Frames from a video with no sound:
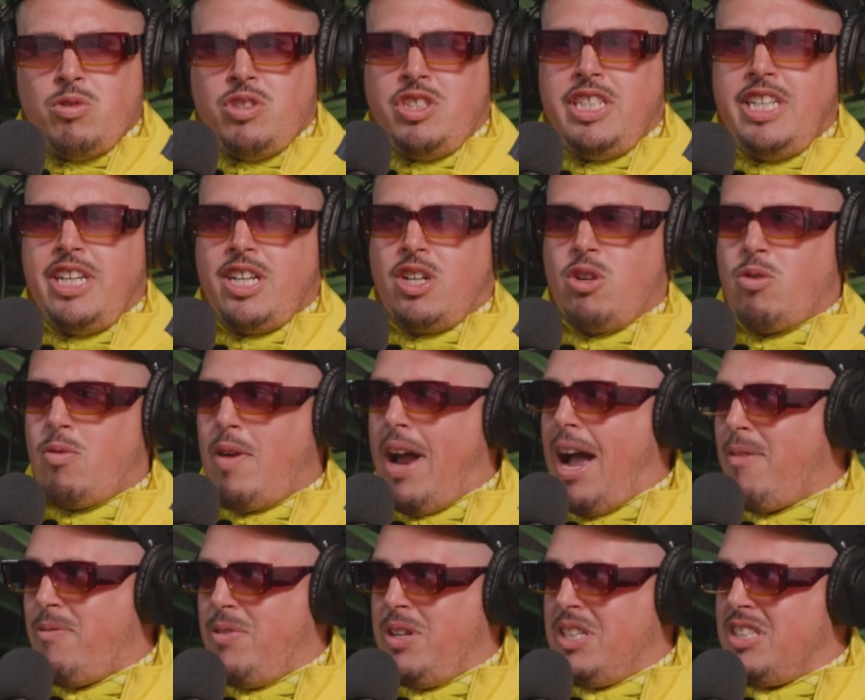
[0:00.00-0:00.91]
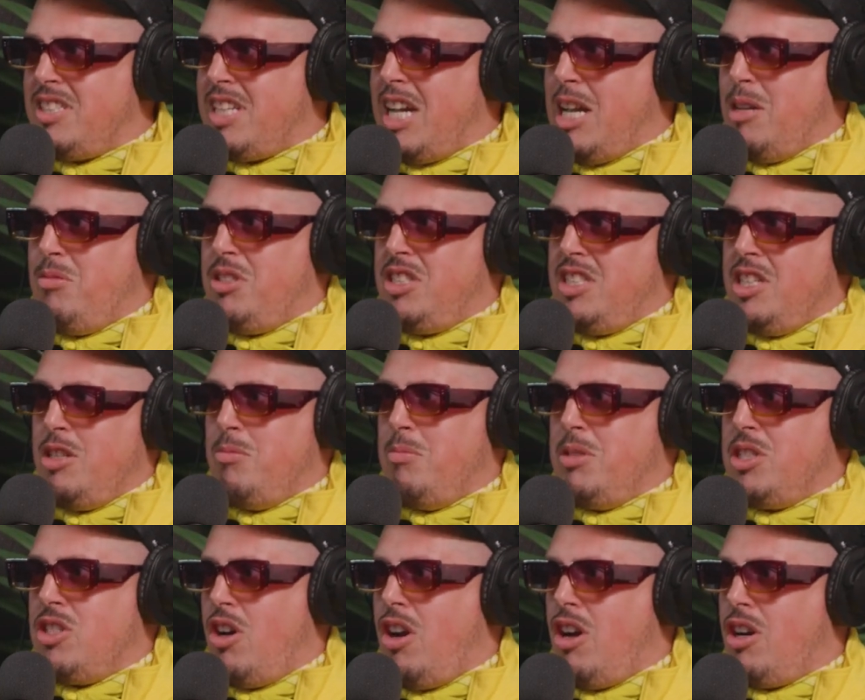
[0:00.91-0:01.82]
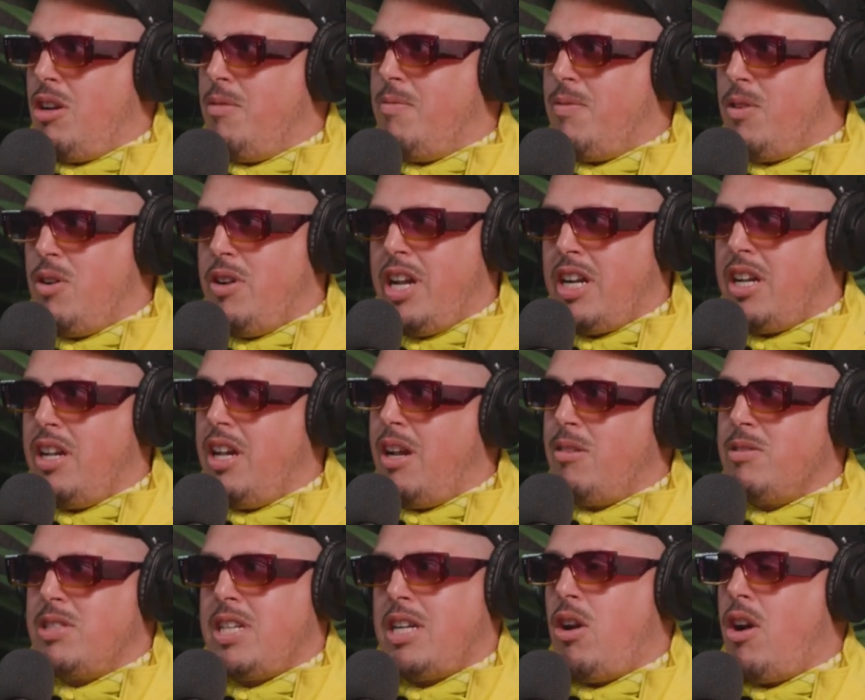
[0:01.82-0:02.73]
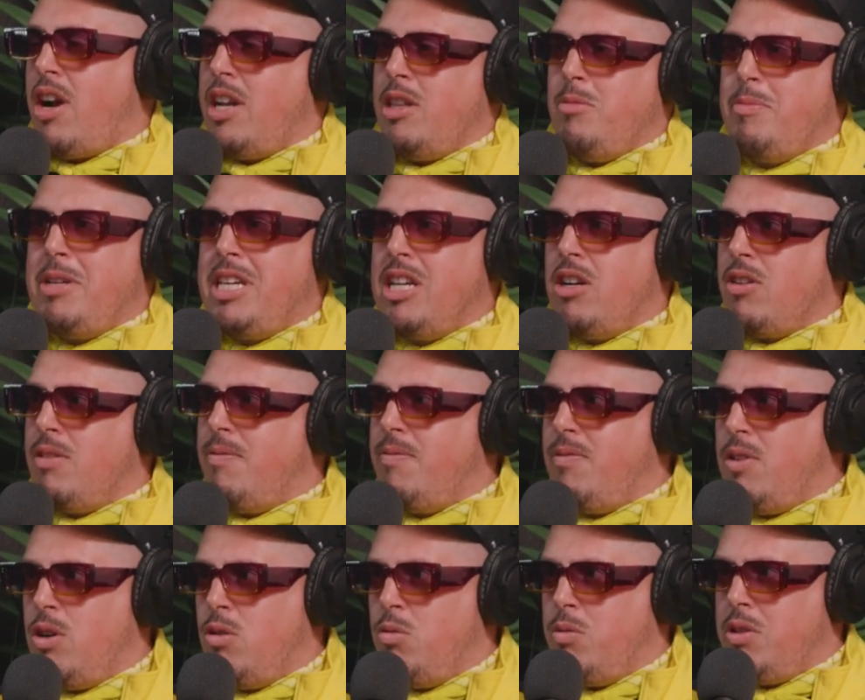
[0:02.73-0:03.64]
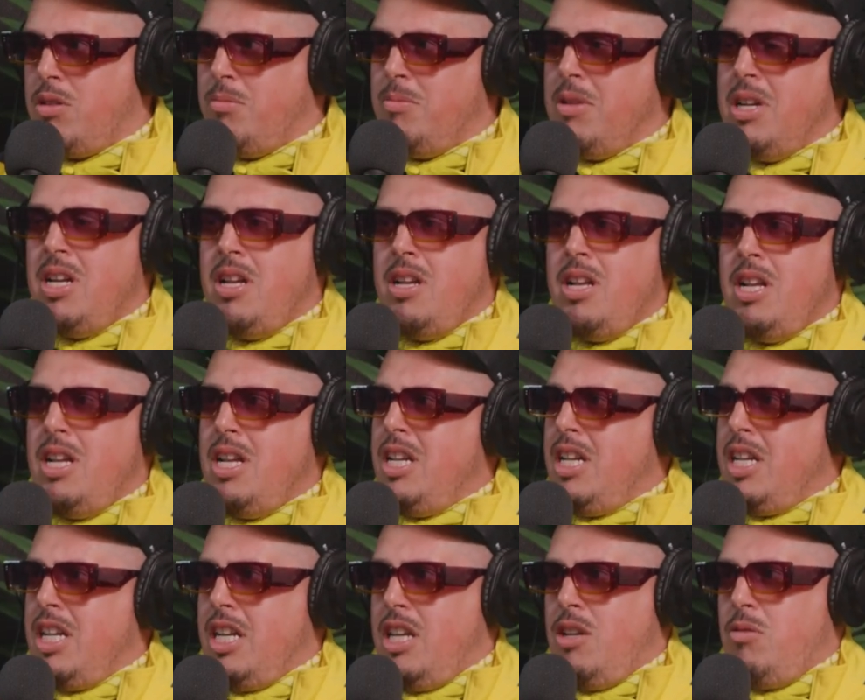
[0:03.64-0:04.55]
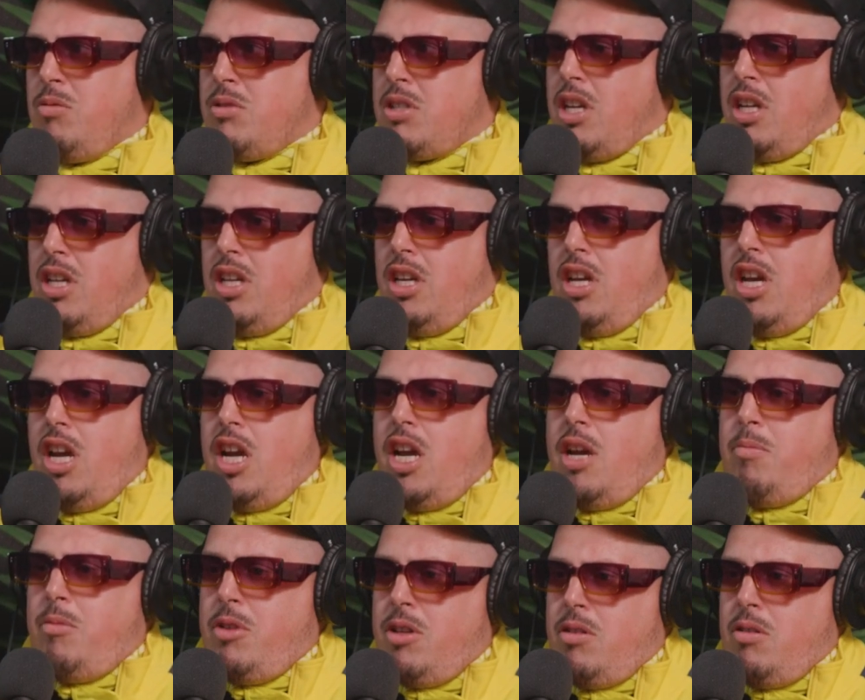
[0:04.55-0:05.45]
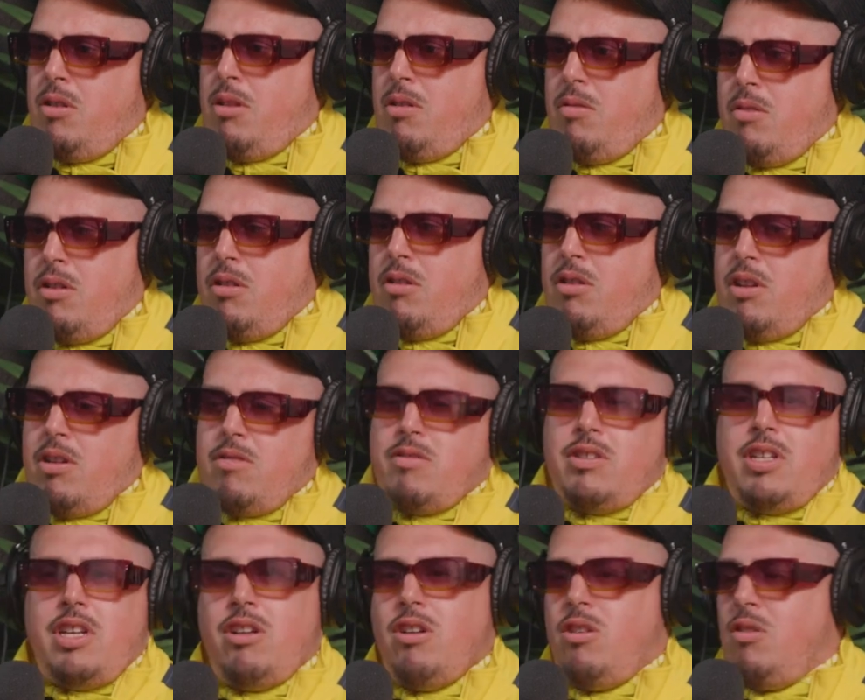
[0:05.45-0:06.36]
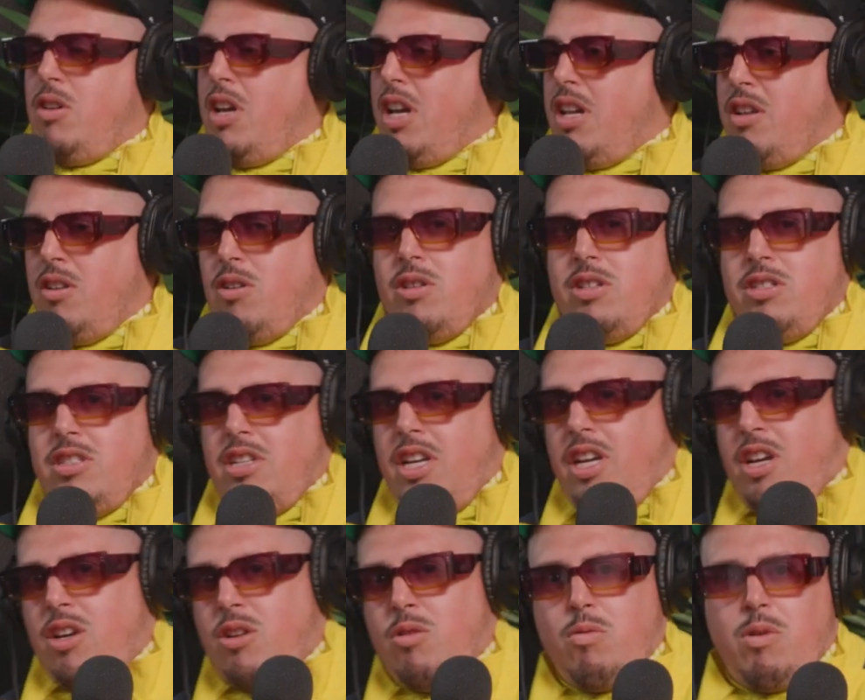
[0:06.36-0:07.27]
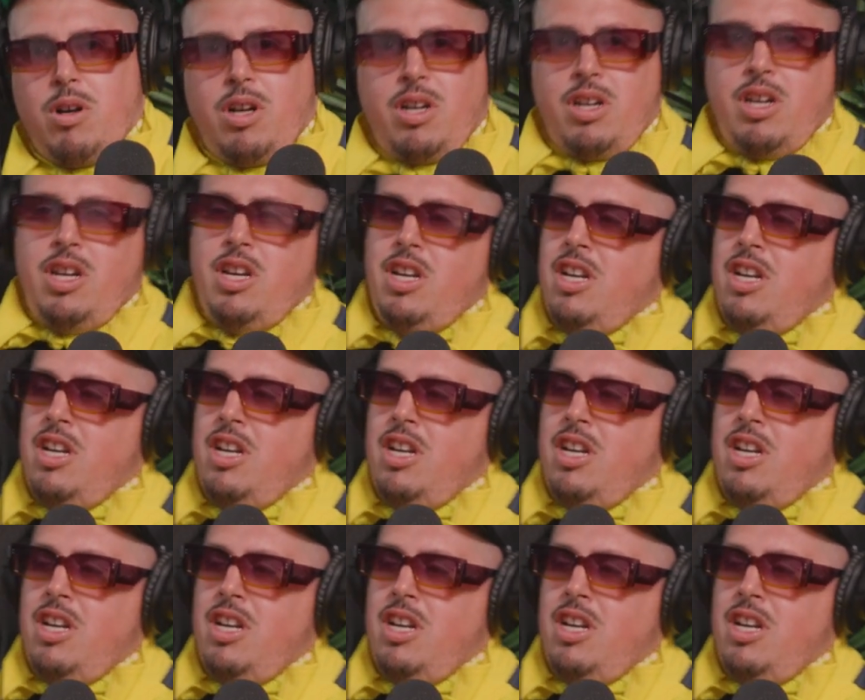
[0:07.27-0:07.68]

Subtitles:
Geographic's type cinematographer. And I was like, all right, let me get on the phone with them. And he was like, yeah. I was like, okay, no, this ain't going to work.